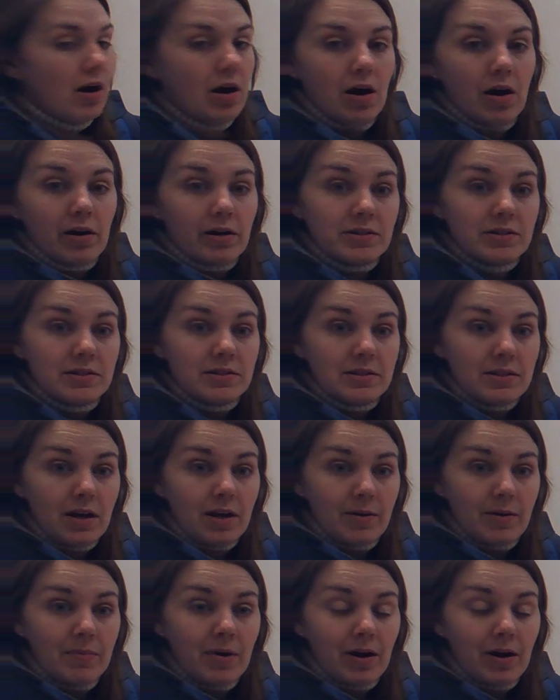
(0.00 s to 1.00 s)
Our
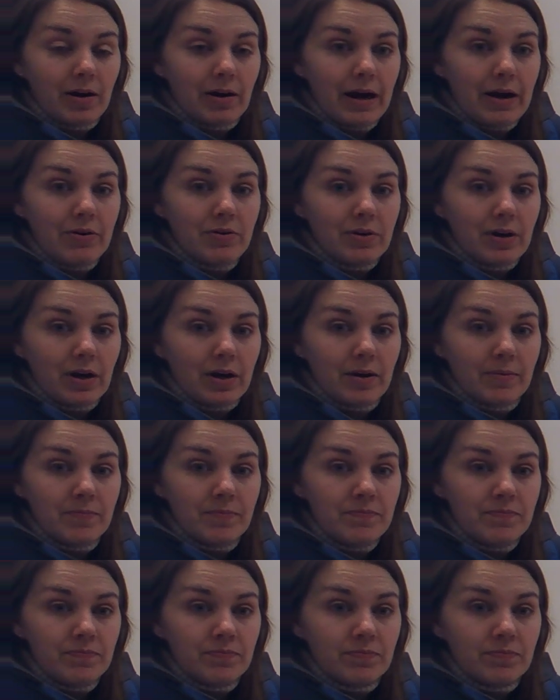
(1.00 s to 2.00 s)
sum, our
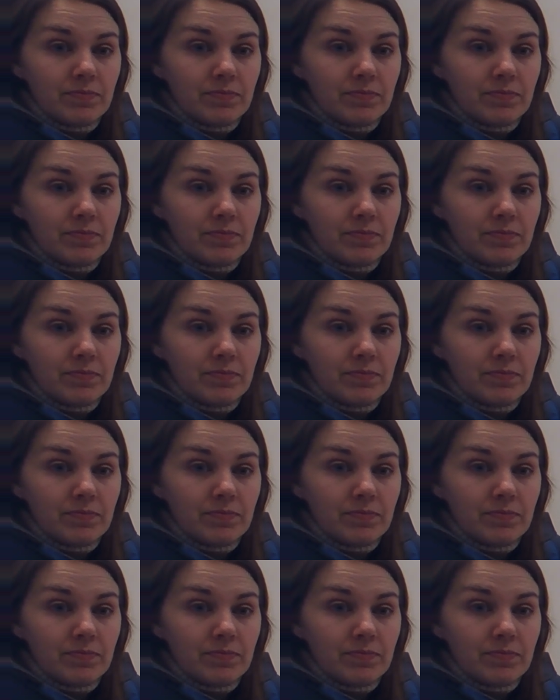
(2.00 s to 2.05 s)
outcome,